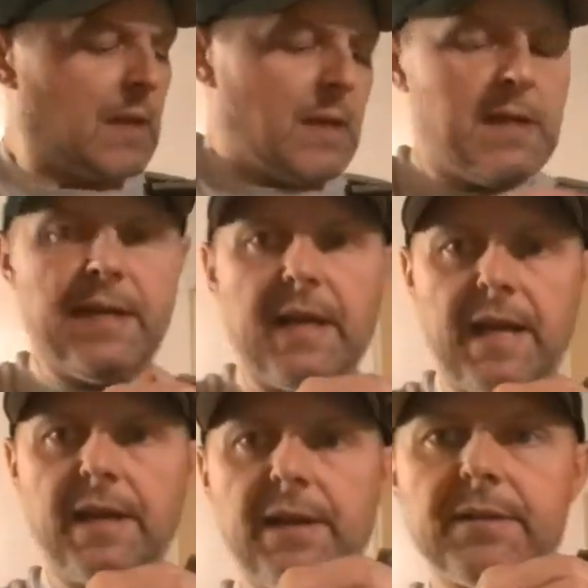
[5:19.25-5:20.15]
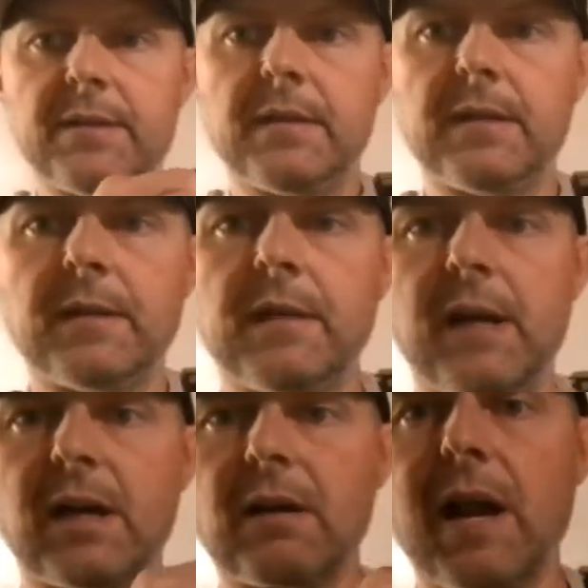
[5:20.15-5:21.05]
and it has a
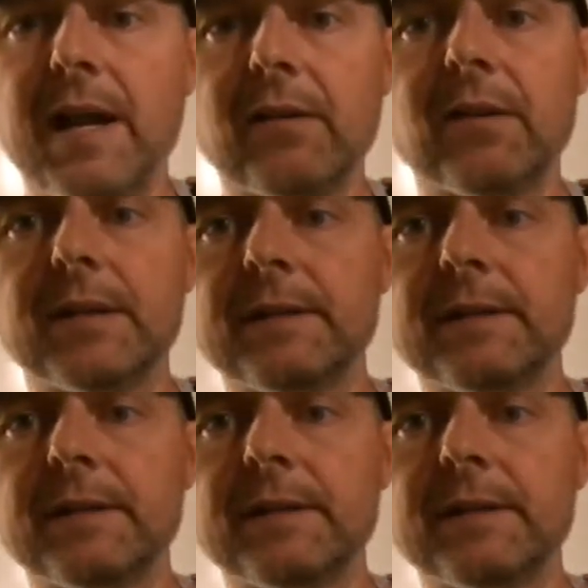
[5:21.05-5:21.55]
crank on it.